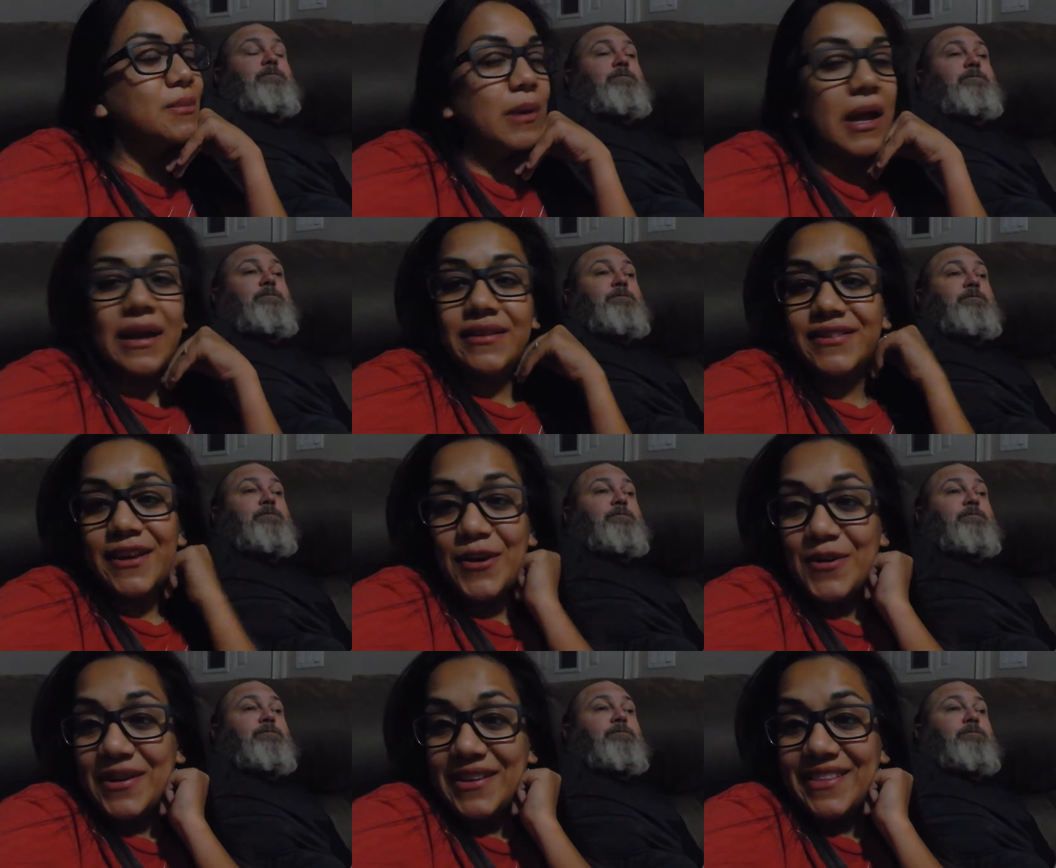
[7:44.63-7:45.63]
Speaker 1: But yeah,
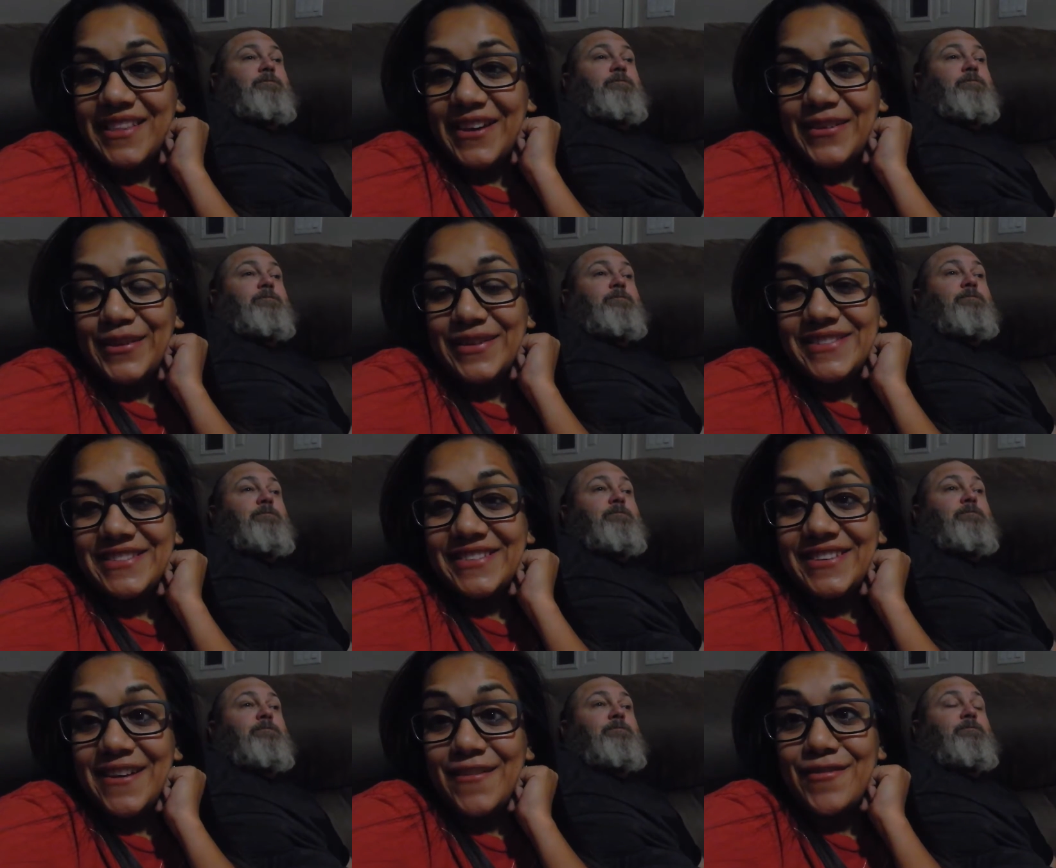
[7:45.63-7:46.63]
so that
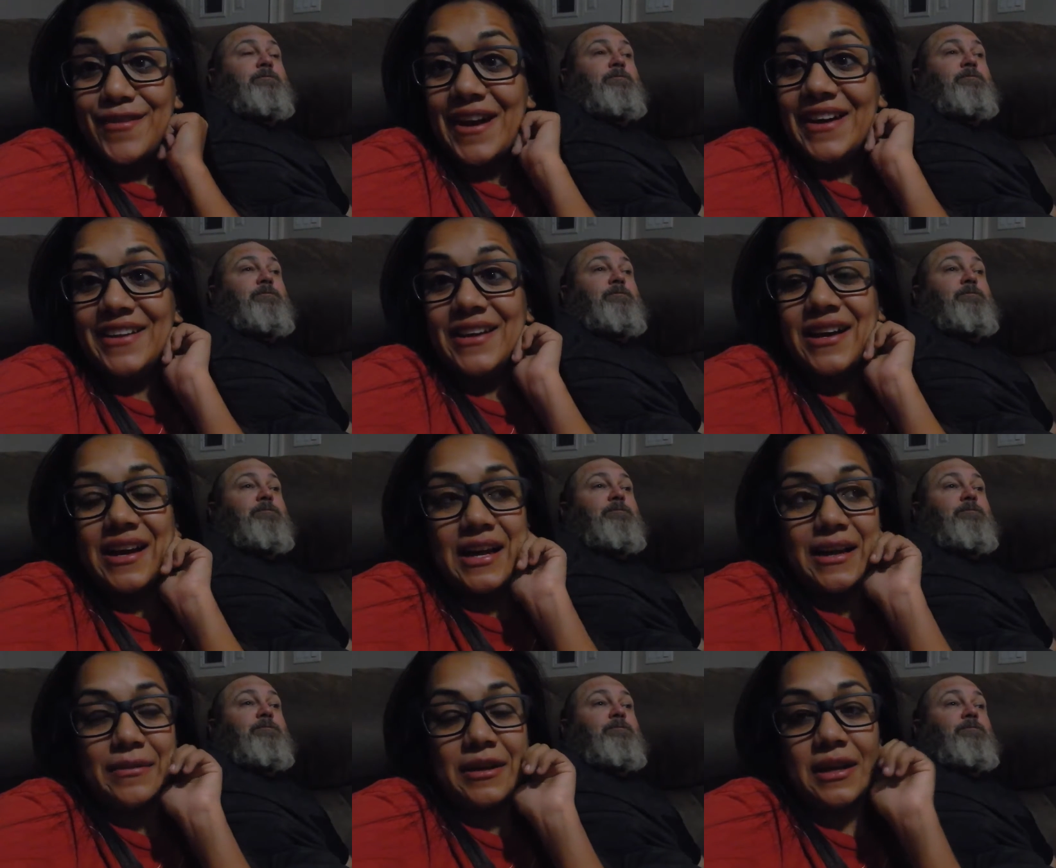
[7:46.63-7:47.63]
was fun. I
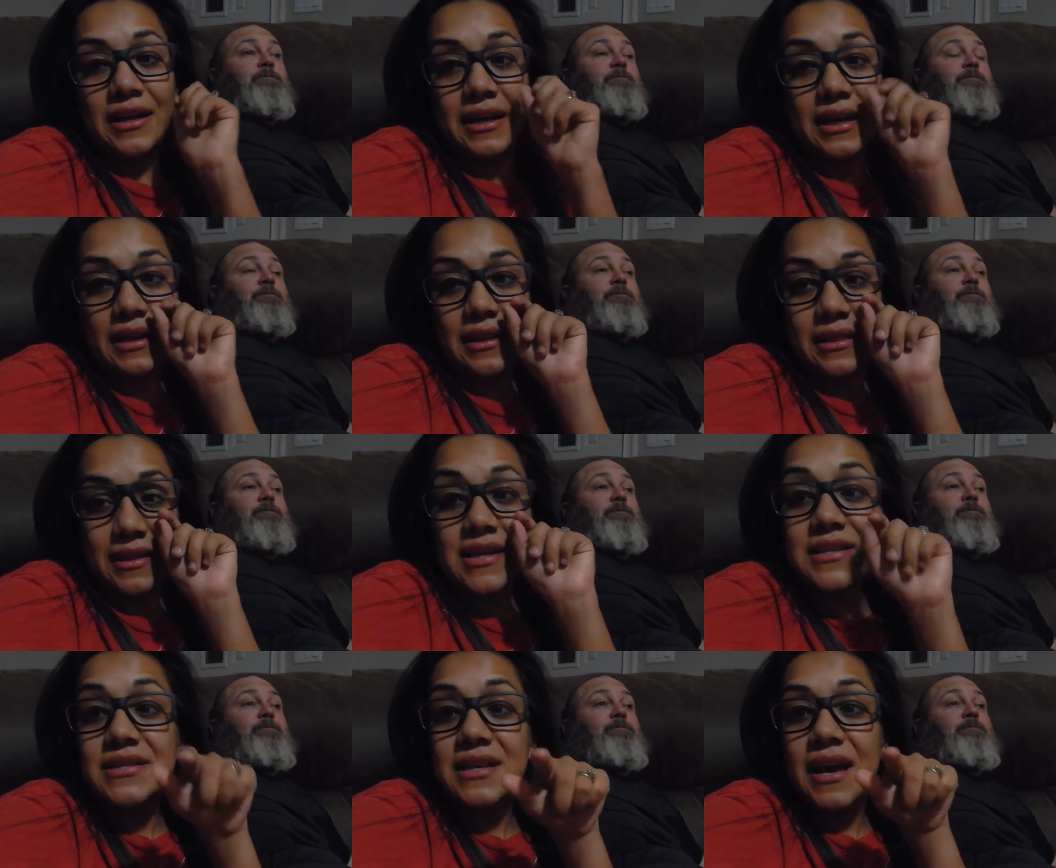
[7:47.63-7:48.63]
am gonna get
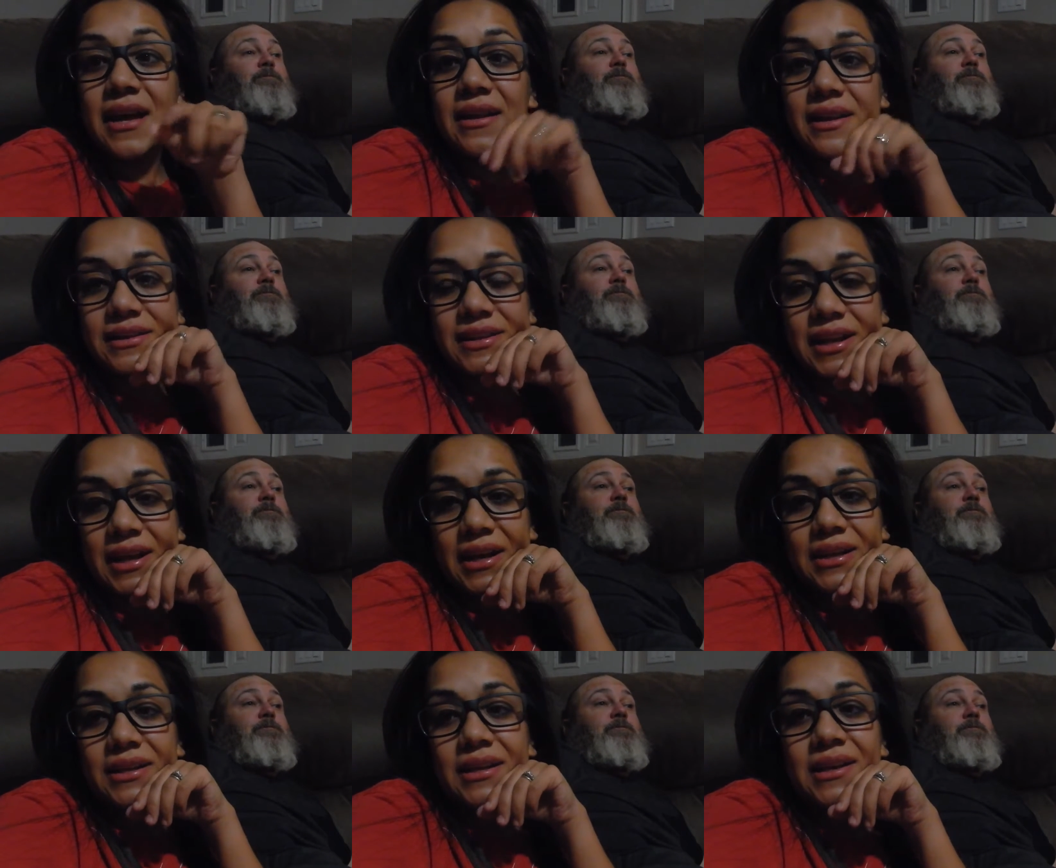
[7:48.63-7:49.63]
this edited
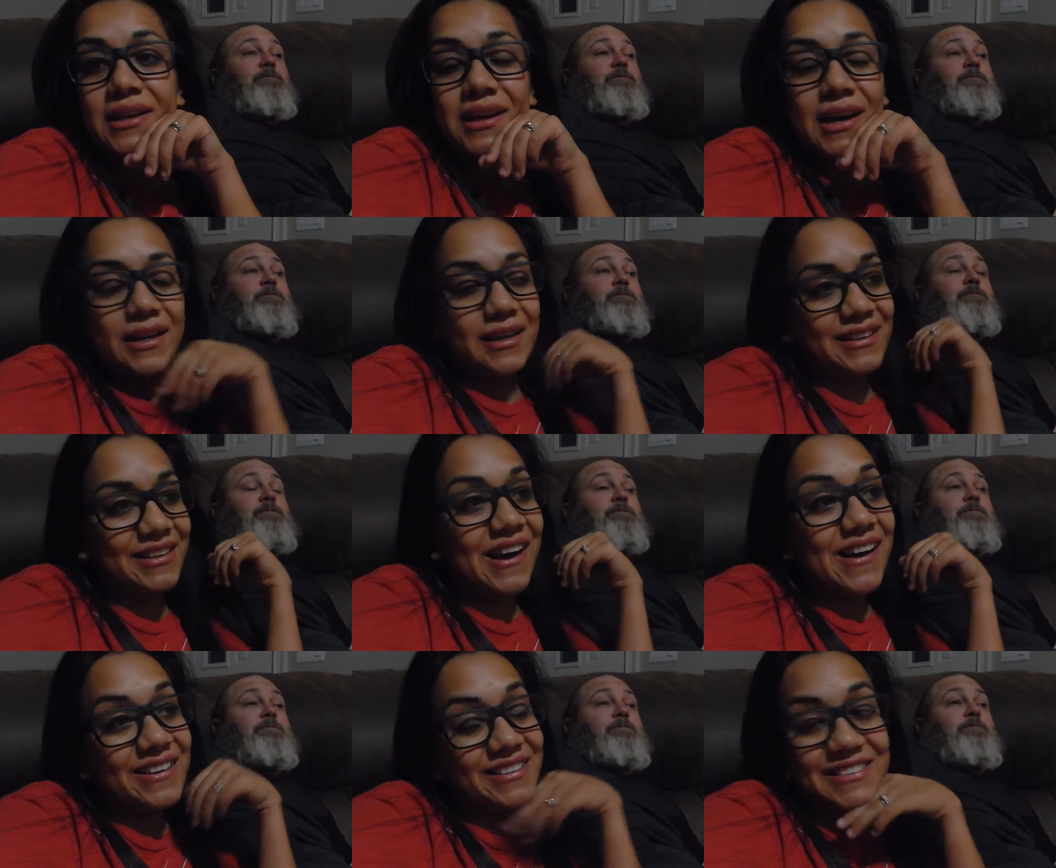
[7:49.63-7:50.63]
tonight. I did
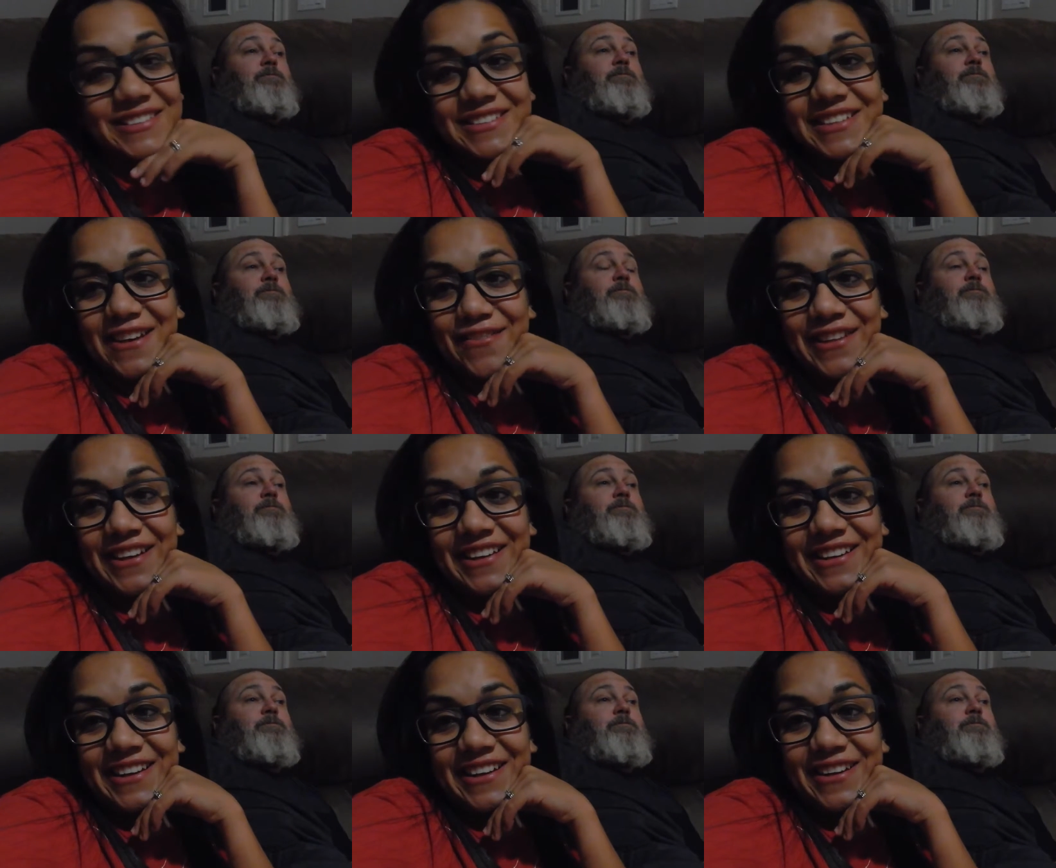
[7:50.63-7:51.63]
Doug's stuff that
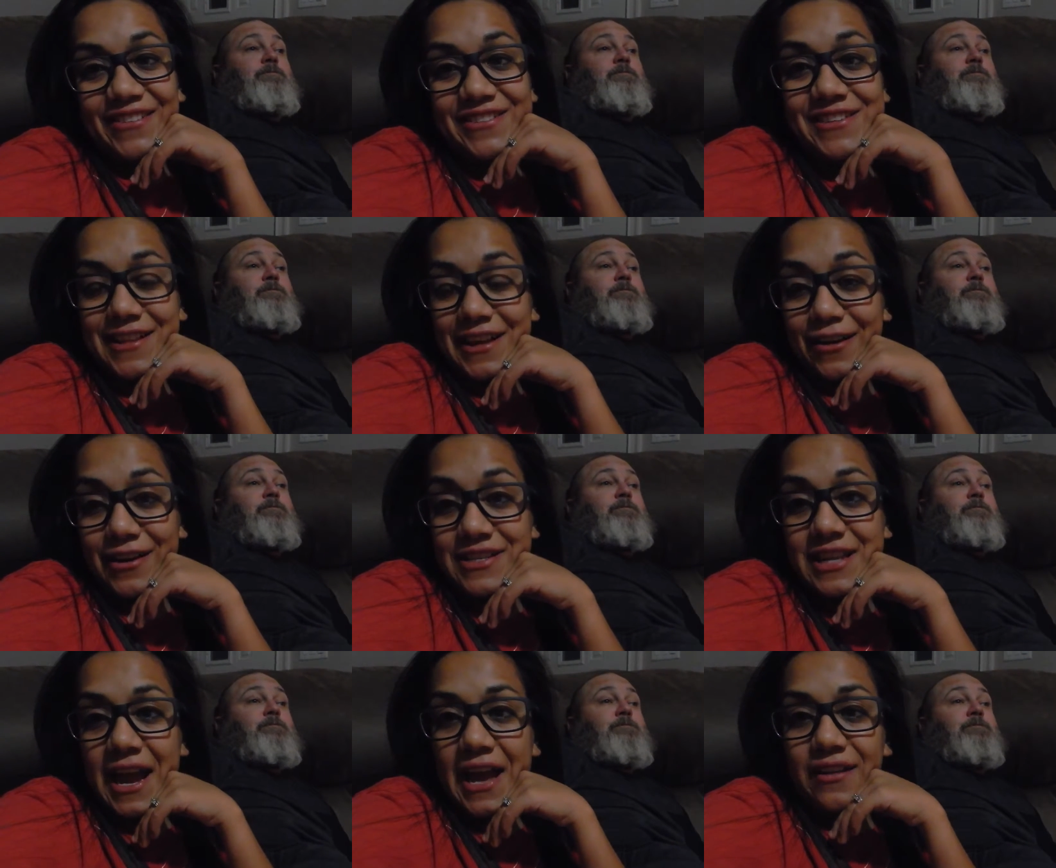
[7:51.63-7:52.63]
he did and it was
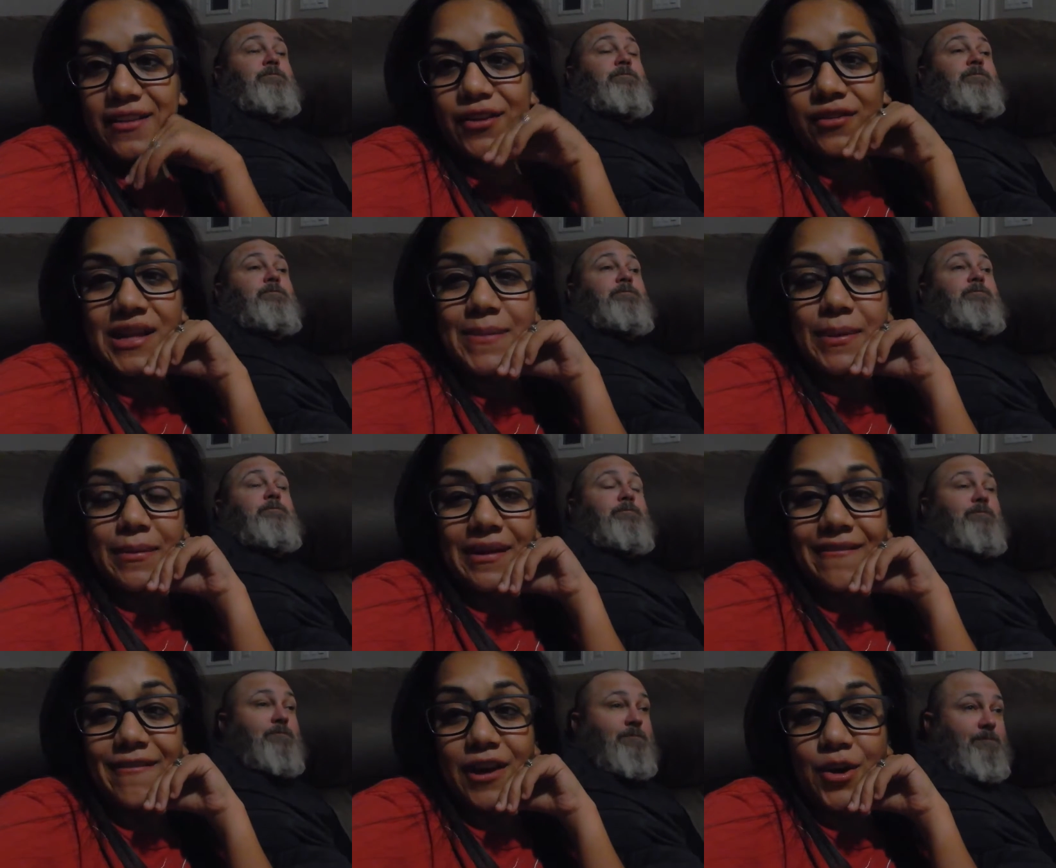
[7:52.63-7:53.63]
hilarious. I had a little clip on
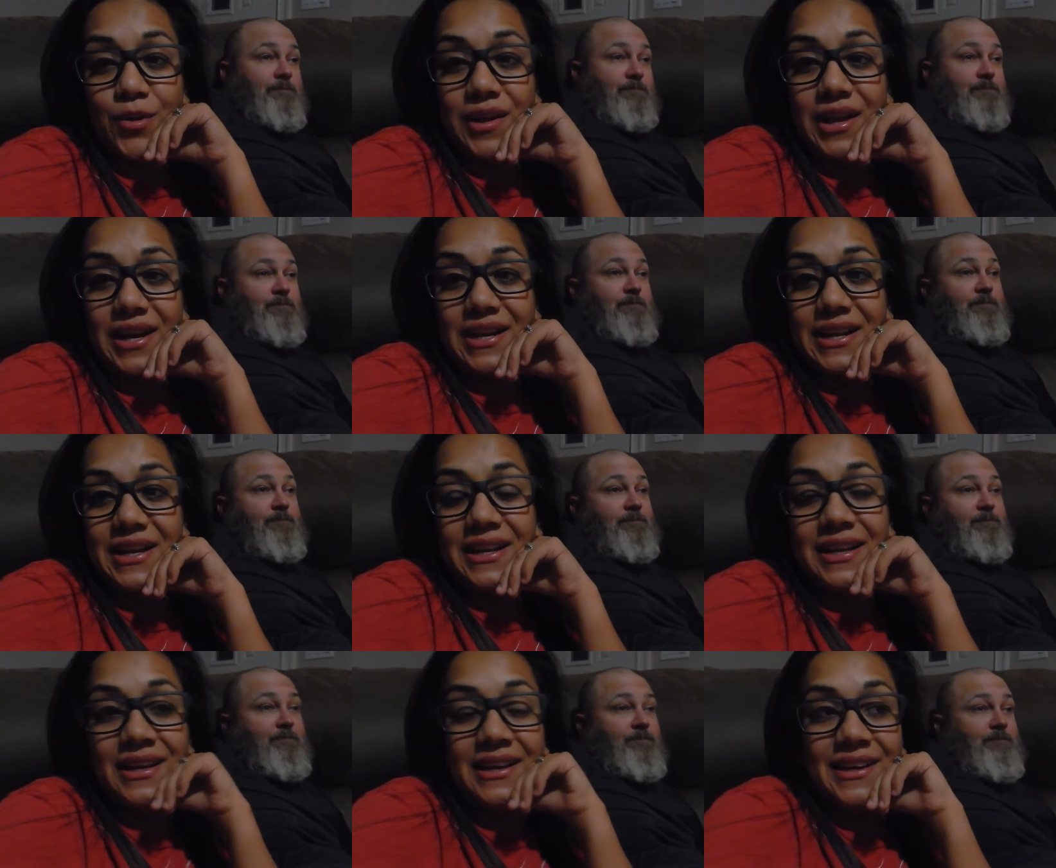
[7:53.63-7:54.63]
my phone that I
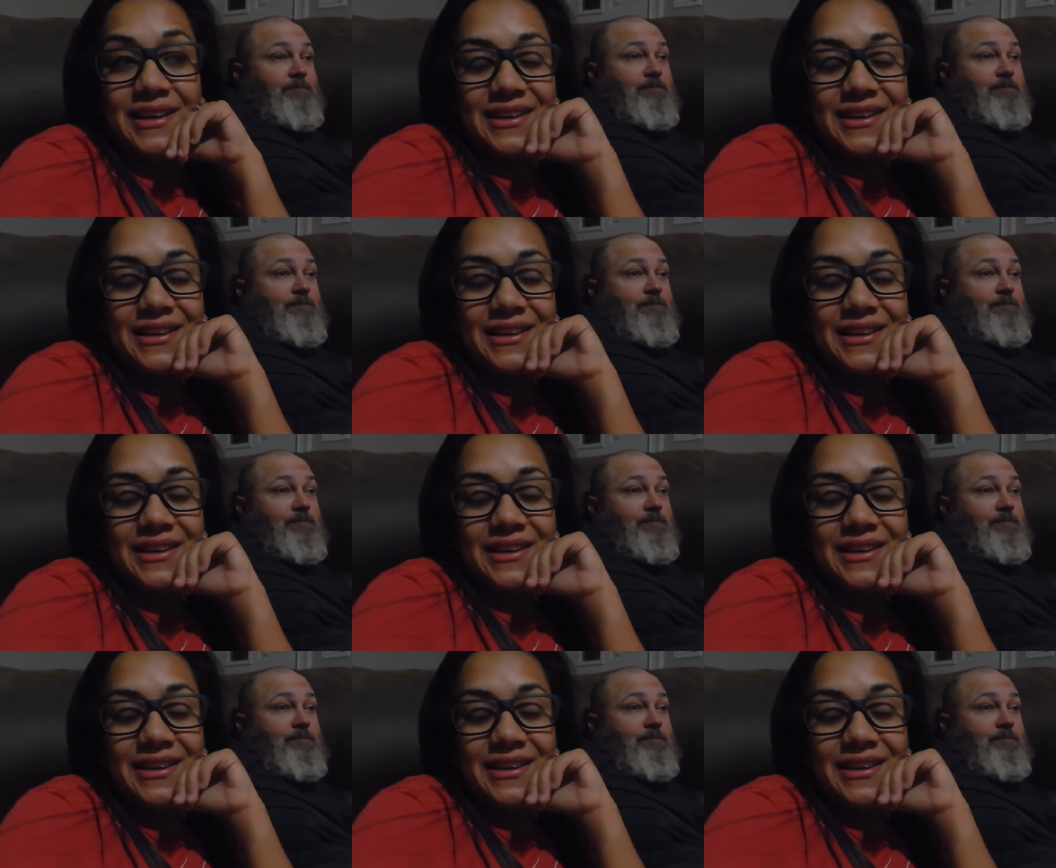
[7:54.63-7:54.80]
did.